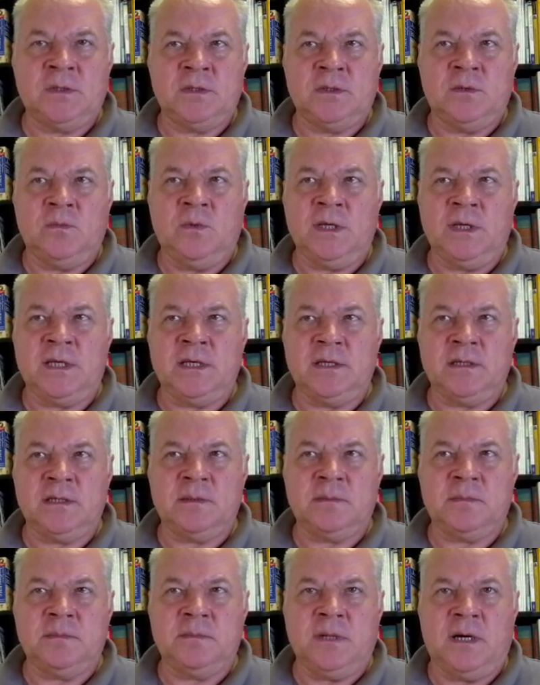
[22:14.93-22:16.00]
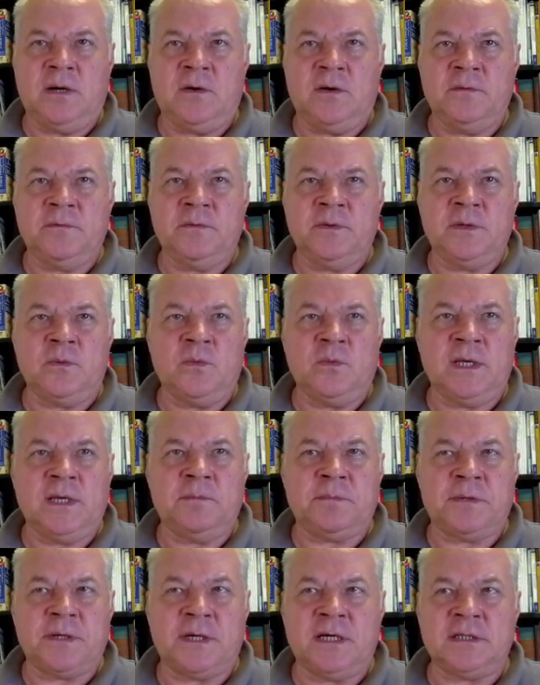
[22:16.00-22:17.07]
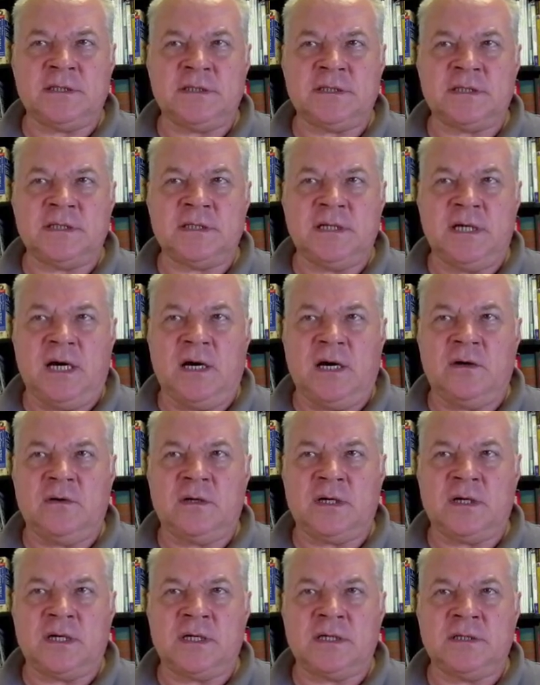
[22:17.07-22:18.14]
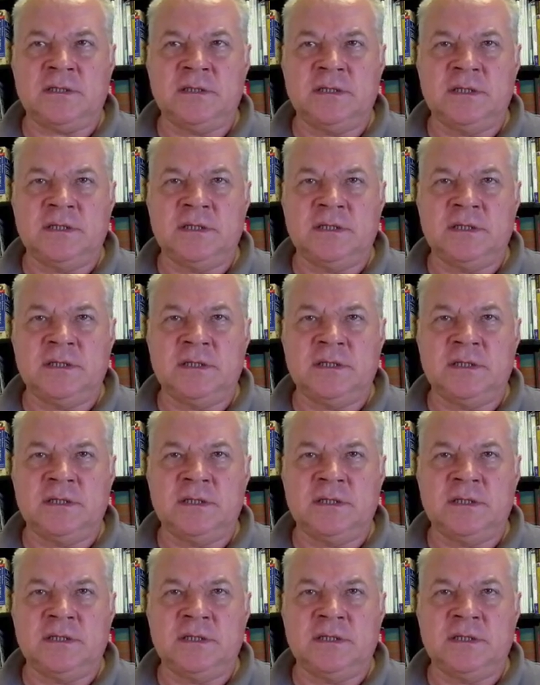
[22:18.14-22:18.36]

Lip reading: Wiki, our Wiki project. Our